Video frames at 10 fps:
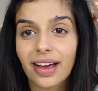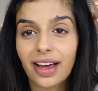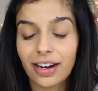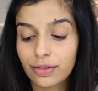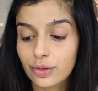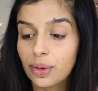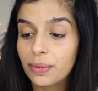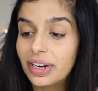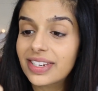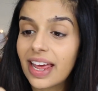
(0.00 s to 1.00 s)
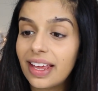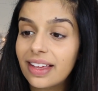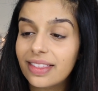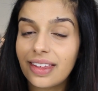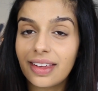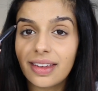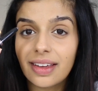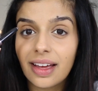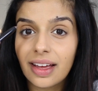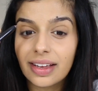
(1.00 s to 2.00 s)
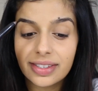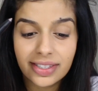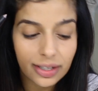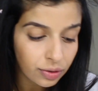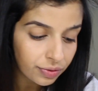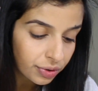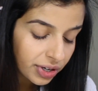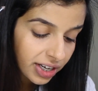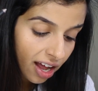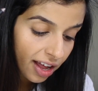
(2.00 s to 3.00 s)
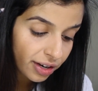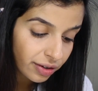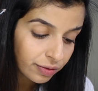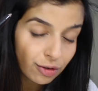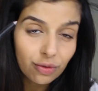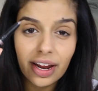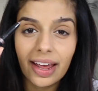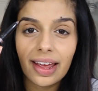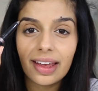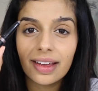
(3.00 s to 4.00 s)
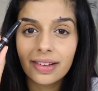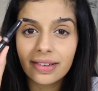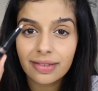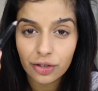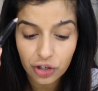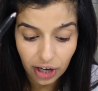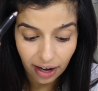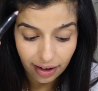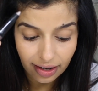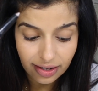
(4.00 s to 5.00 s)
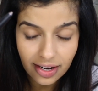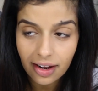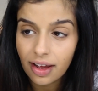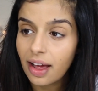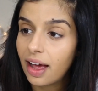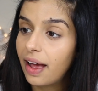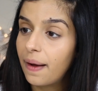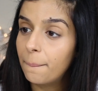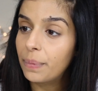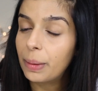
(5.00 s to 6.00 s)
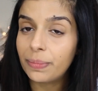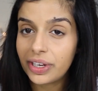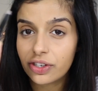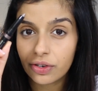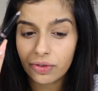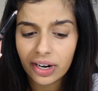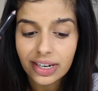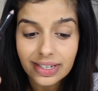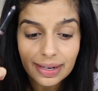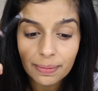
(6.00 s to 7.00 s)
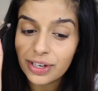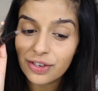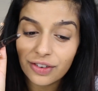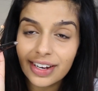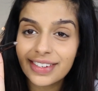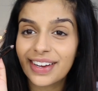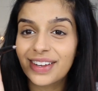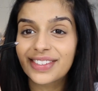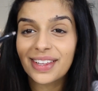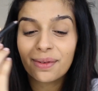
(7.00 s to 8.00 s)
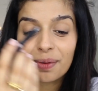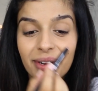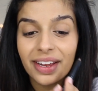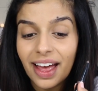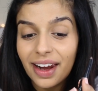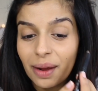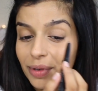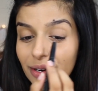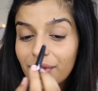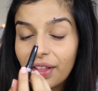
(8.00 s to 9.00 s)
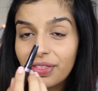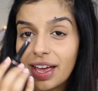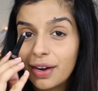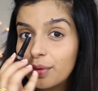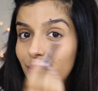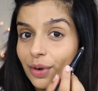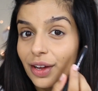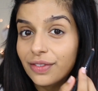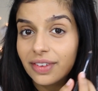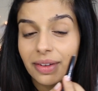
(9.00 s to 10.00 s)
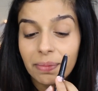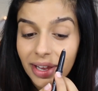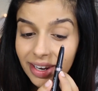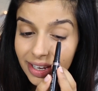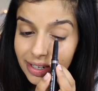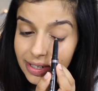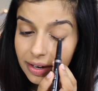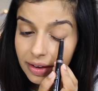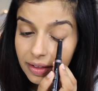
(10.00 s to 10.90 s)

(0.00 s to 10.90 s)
colourful. So I'm going to take the silvery kind of grey shade, Meteorite, can't say that properly, and I'm going to run that all over my lid.